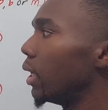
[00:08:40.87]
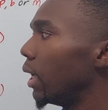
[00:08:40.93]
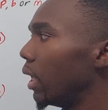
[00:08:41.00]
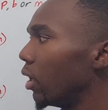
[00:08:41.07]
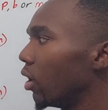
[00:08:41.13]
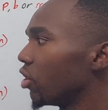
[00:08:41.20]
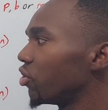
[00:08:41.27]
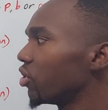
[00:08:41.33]

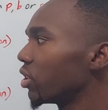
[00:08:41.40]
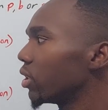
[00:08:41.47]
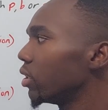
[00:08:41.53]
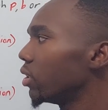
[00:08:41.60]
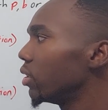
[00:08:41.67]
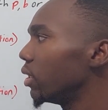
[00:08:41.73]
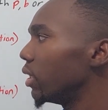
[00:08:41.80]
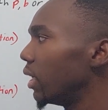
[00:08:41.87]

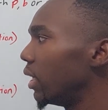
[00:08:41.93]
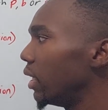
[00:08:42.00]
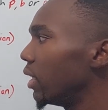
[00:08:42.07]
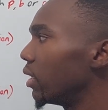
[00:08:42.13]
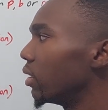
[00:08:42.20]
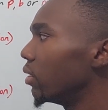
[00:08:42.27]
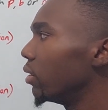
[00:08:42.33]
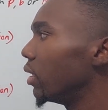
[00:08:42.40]
Illogical,
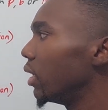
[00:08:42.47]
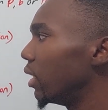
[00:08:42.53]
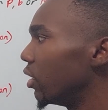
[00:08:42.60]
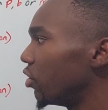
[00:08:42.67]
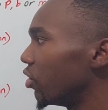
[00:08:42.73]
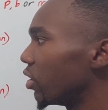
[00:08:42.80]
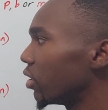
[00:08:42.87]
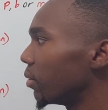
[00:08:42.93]
illegal,
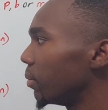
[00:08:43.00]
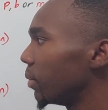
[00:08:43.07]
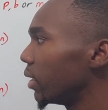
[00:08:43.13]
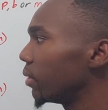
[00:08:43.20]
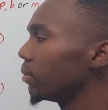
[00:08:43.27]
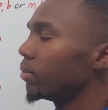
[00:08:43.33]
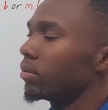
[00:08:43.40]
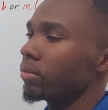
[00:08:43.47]

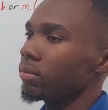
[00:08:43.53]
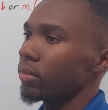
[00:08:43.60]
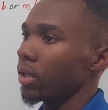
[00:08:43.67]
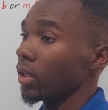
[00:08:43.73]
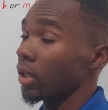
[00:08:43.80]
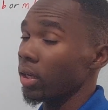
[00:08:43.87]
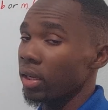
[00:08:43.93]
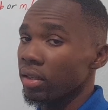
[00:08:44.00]
illegitimate.
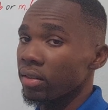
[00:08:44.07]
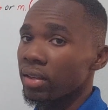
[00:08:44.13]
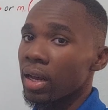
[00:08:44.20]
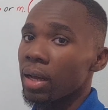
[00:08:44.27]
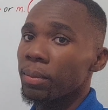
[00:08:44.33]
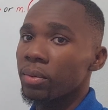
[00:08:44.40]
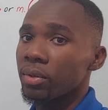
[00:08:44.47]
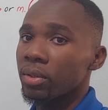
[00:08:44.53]
Another
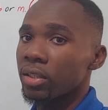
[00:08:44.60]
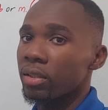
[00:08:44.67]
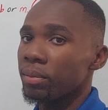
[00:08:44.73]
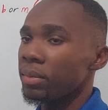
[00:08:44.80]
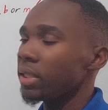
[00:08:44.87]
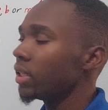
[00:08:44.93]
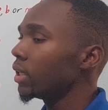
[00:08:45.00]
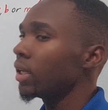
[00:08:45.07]
example
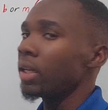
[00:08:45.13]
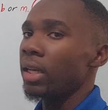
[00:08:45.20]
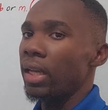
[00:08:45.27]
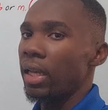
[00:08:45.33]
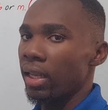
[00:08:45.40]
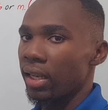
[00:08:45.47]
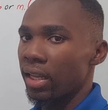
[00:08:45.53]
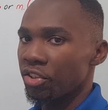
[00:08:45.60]
could be
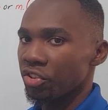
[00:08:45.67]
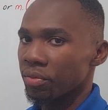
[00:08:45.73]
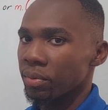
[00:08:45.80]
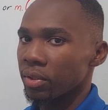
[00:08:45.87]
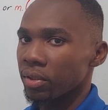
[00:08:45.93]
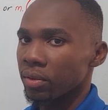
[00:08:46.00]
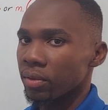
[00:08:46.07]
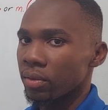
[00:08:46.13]

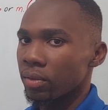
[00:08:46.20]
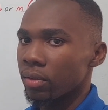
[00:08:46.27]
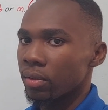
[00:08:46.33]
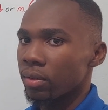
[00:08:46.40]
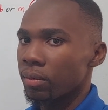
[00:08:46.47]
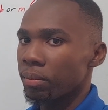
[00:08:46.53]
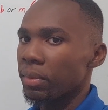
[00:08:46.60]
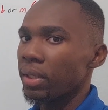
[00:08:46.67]
illegible,
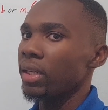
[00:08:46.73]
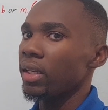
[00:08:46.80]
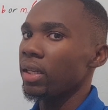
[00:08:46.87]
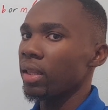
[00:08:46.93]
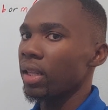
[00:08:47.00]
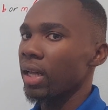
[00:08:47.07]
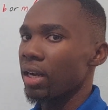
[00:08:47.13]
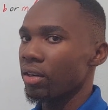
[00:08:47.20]

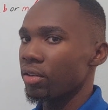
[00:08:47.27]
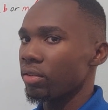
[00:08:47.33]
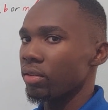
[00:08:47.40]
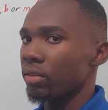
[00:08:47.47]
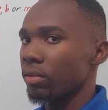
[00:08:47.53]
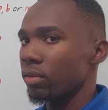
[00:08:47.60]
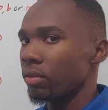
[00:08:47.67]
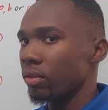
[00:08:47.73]
meaning that
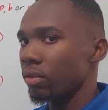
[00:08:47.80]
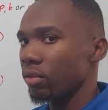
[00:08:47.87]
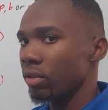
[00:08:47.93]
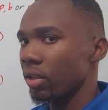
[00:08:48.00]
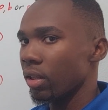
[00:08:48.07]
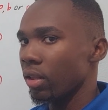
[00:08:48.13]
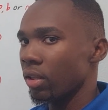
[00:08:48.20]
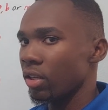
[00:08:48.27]

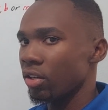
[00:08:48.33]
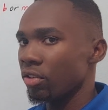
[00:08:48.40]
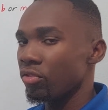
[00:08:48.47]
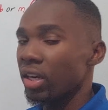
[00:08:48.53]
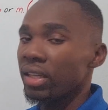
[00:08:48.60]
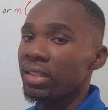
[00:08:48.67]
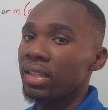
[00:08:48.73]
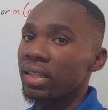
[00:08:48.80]
the
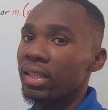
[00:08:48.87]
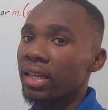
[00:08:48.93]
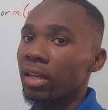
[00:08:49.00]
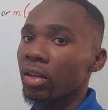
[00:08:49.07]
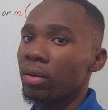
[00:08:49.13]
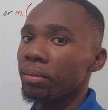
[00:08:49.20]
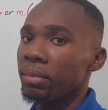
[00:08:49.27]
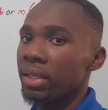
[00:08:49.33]
writing
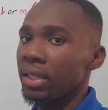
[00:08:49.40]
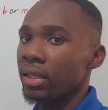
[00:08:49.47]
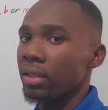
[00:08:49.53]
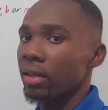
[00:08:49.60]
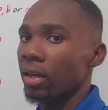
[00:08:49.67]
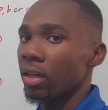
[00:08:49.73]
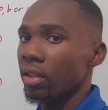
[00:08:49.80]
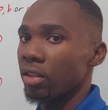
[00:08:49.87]
cannot be
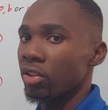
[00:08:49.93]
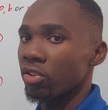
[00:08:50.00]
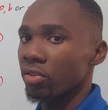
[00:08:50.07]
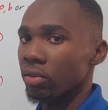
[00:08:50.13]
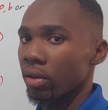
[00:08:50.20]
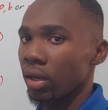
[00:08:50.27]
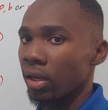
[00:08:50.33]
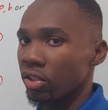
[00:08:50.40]

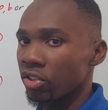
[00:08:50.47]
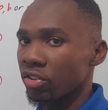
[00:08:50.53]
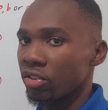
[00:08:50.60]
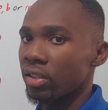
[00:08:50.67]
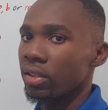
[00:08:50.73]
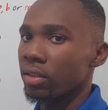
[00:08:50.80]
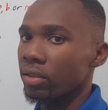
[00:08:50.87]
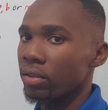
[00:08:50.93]

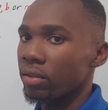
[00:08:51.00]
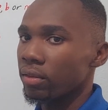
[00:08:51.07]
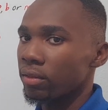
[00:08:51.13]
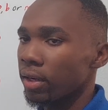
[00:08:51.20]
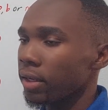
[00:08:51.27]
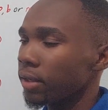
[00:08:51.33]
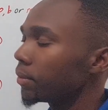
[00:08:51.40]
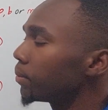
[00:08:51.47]
understood,
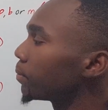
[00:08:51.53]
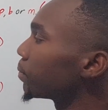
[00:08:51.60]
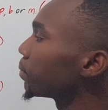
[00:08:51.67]
right?